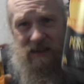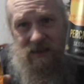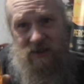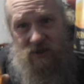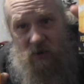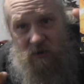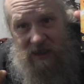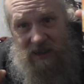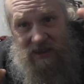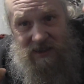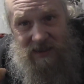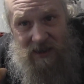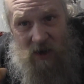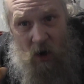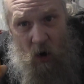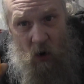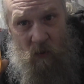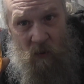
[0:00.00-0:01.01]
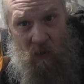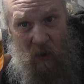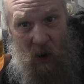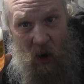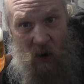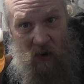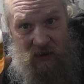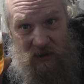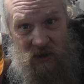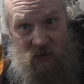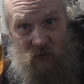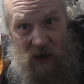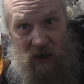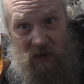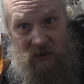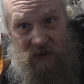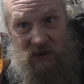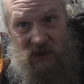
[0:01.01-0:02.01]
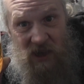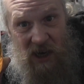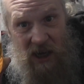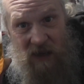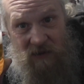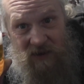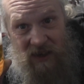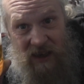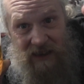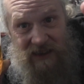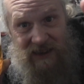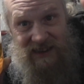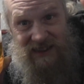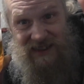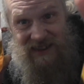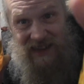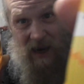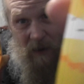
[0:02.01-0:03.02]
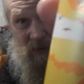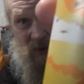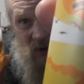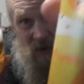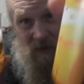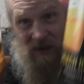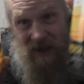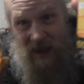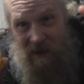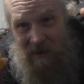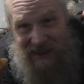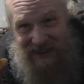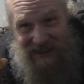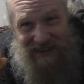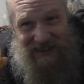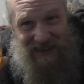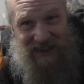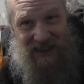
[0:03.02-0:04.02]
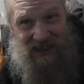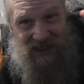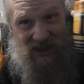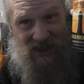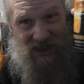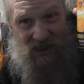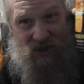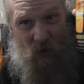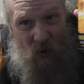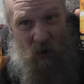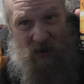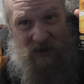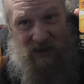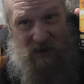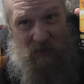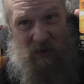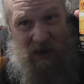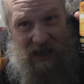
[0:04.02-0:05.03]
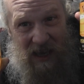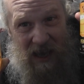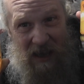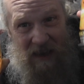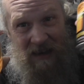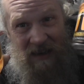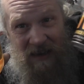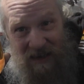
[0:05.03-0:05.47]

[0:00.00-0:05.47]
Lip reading: So this is in Home and Bargain as well on the shelves, like it's Taproom and limited edition, it's quality beer.